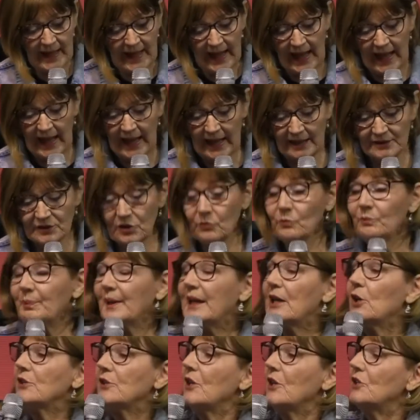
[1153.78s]
uh,
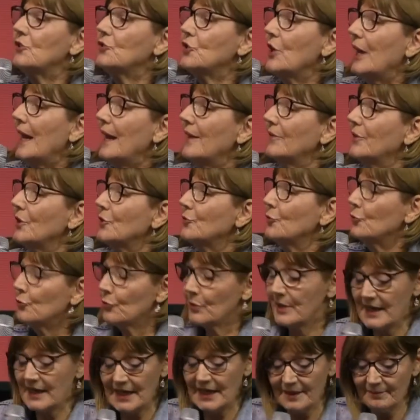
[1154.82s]
because he shared the
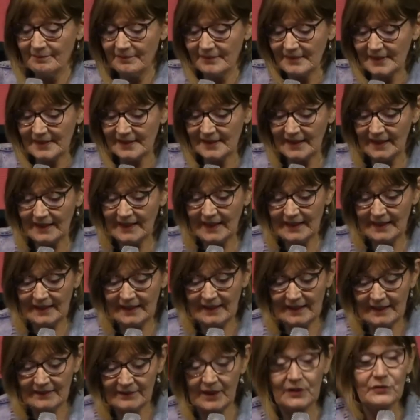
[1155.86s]
dreams
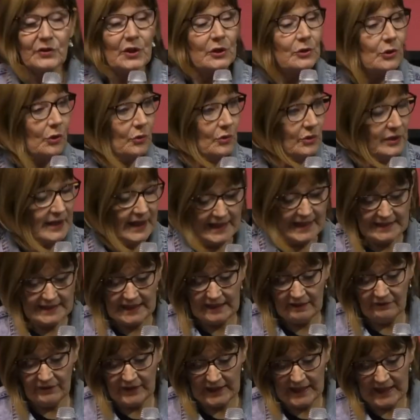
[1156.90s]
that the Lord had
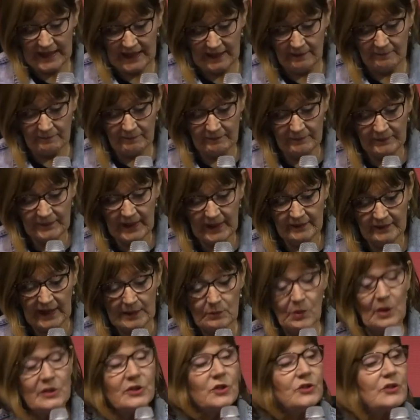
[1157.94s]
given him. They
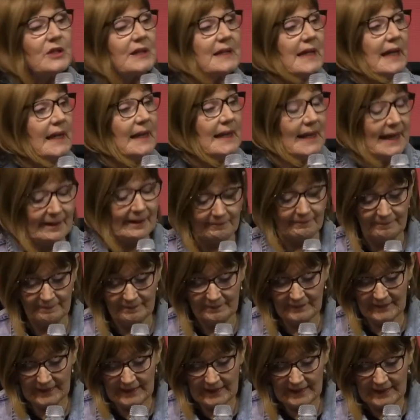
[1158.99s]
wanted to kill him.
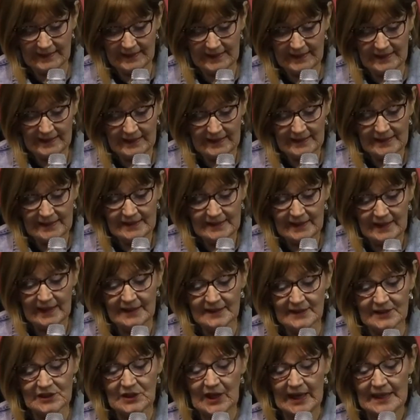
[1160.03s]

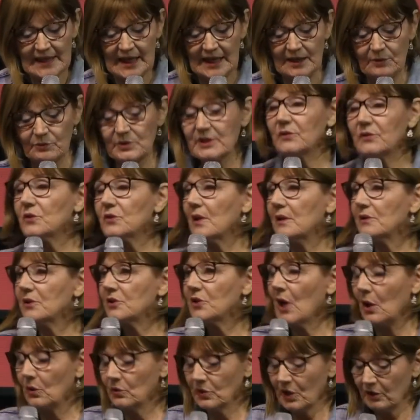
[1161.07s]
Instead, he was
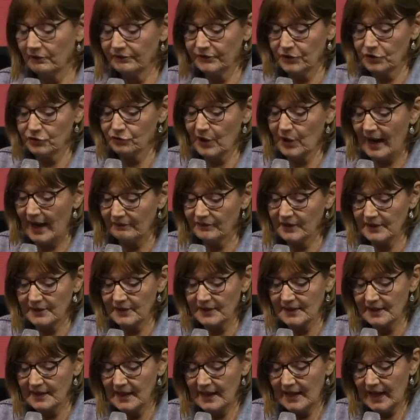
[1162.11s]
sold off to
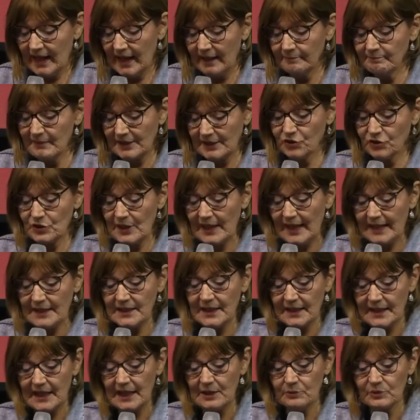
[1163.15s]
travelers and much
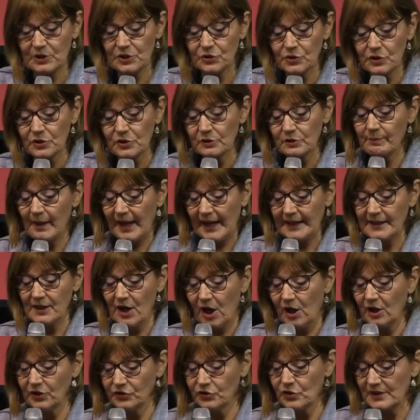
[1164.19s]
later, he was used by
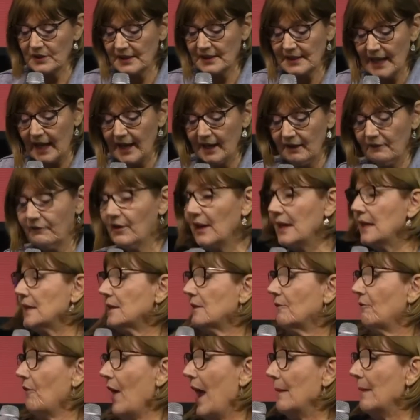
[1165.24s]
God to save his
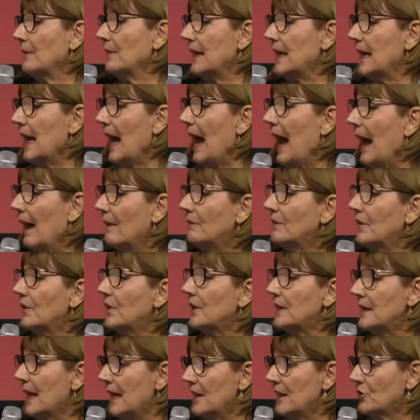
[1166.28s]
family and
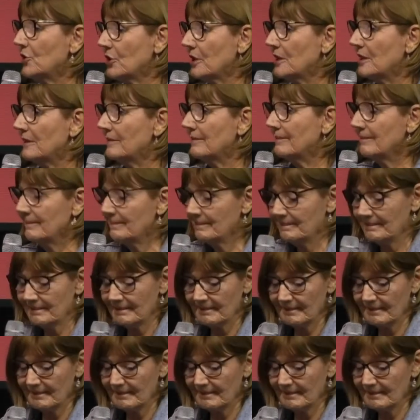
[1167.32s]
the nation.